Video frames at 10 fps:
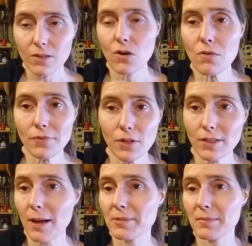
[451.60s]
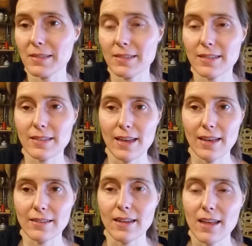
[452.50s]
hopeful and optimistic,
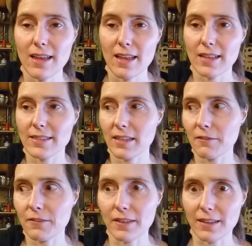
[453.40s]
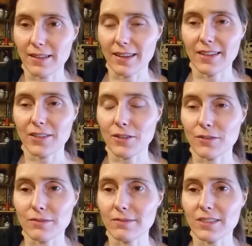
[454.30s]
and instead of feeling like
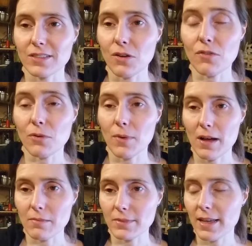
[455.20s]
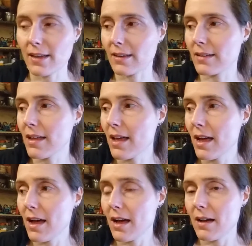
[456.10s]
just overwhelmed. And
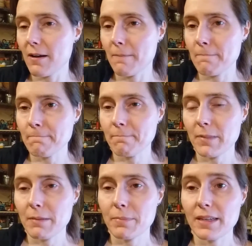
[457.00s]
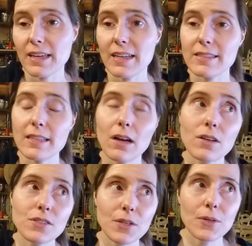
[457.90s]
but yes,
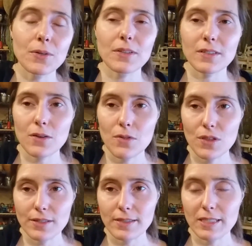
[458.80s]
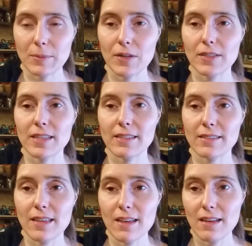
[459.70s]
also this experience
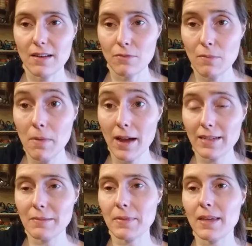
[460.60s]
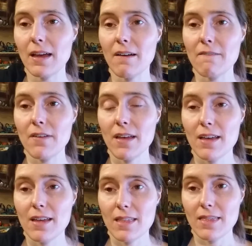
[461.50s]
has reminded me of
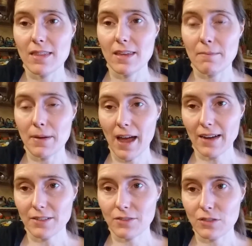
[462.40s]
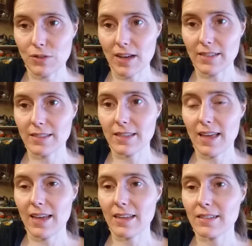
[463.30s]
the impact of stress
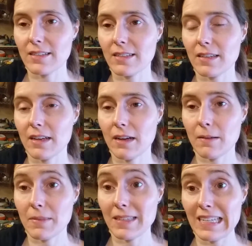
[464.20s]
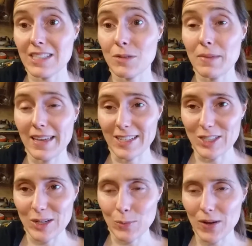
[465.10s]
and the need to
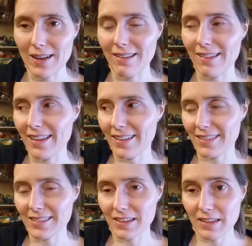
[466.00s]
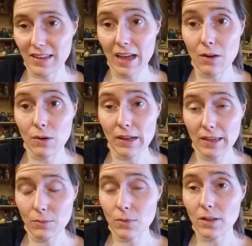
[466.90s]
manage it well, and how it
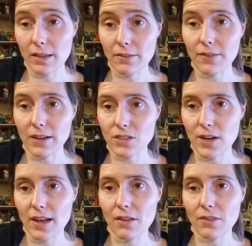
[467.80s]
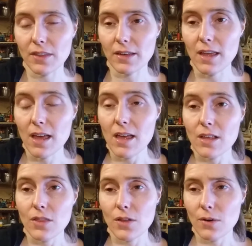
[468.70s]
can really affect your health. And
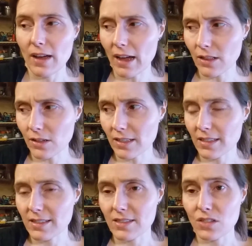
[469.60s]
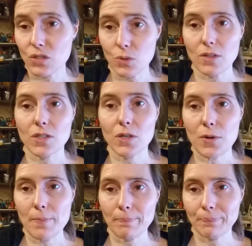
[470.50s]
though I look at this as a
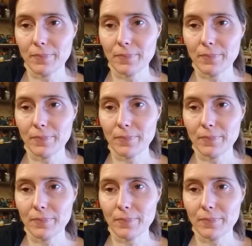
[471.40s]
short-term